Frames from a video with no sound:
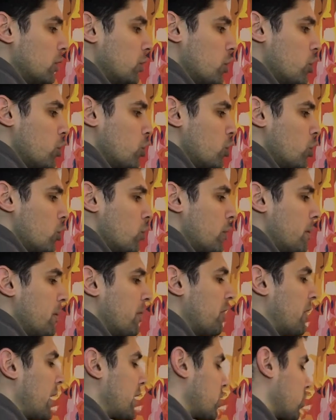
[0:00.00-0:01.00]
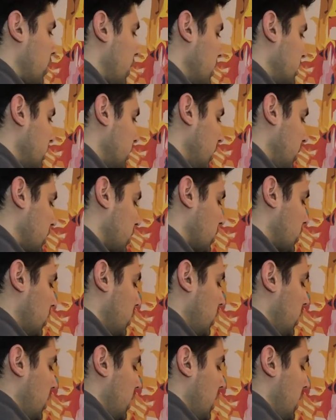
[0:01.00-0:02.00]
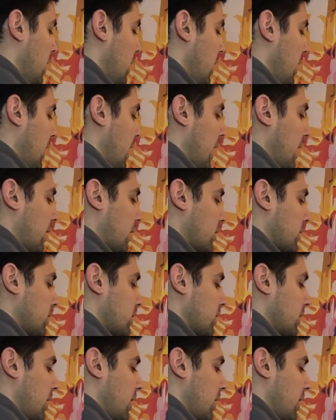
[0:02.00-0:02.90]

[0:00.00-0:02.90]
should we be factorizing this? X